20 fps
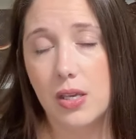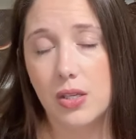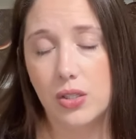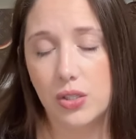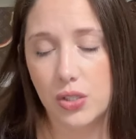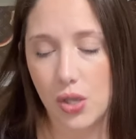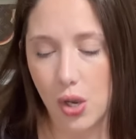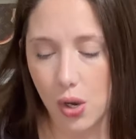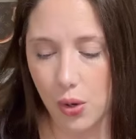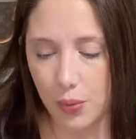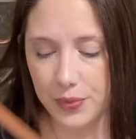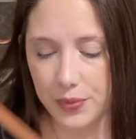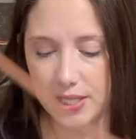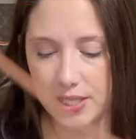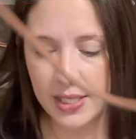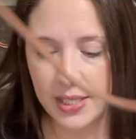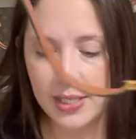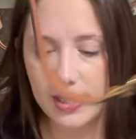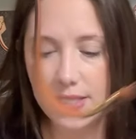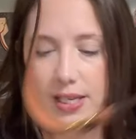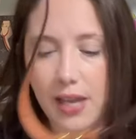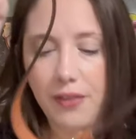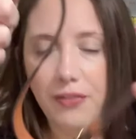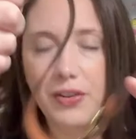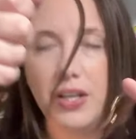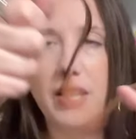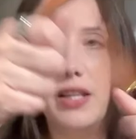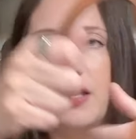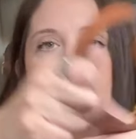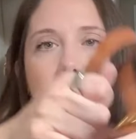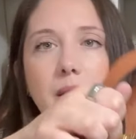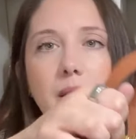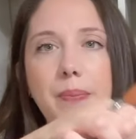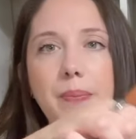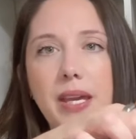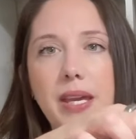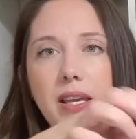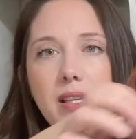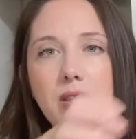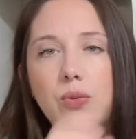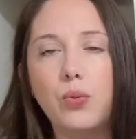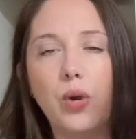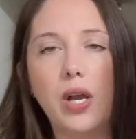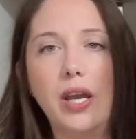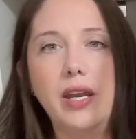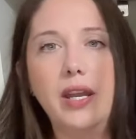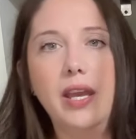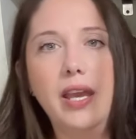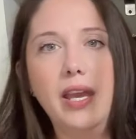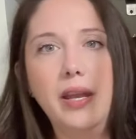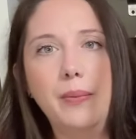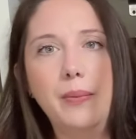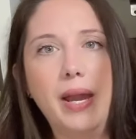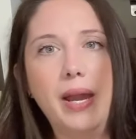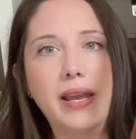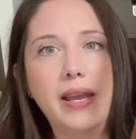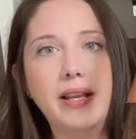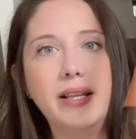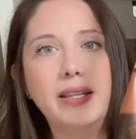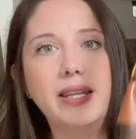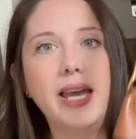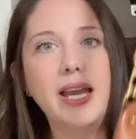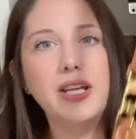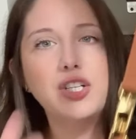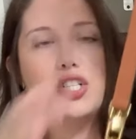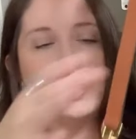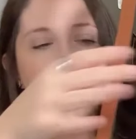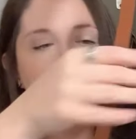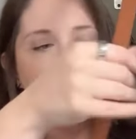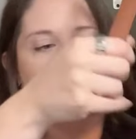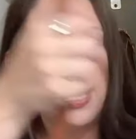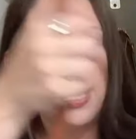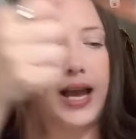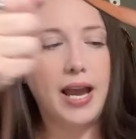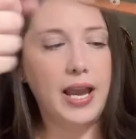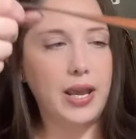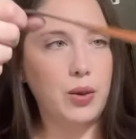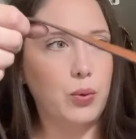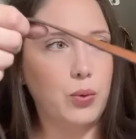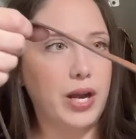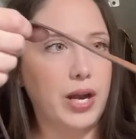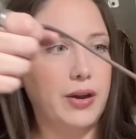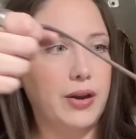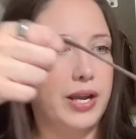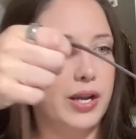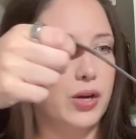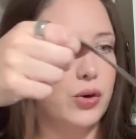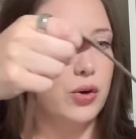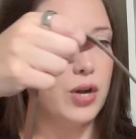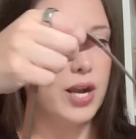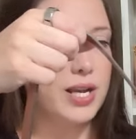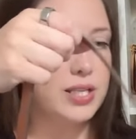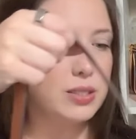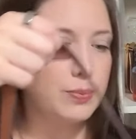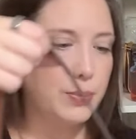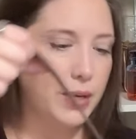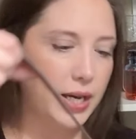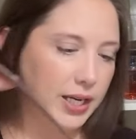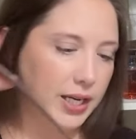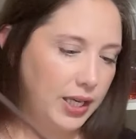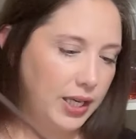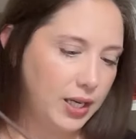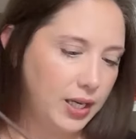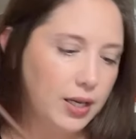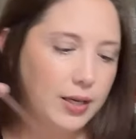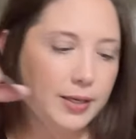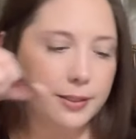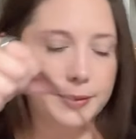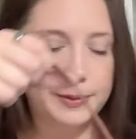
So this is definitely the biggest one in my collection. I wear it crossbody.